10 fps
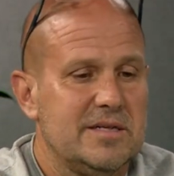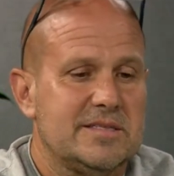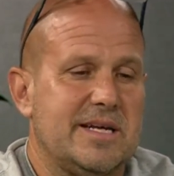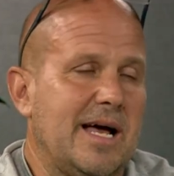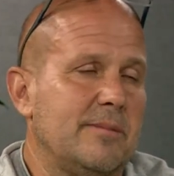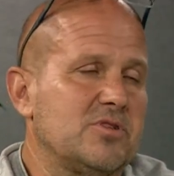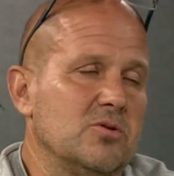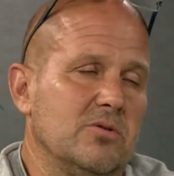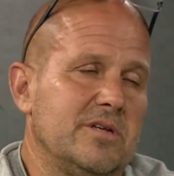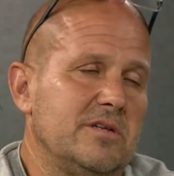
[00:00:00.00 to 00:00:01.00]
said,
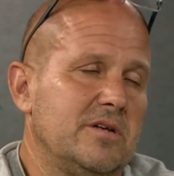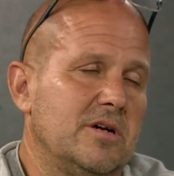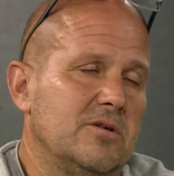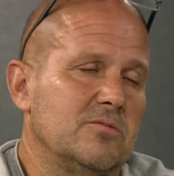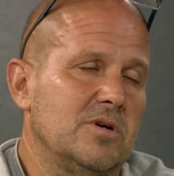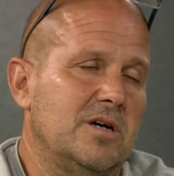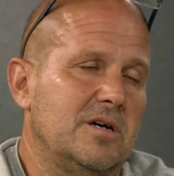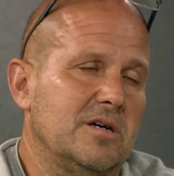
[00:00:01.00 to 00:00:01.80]
absolutely, you know, uh,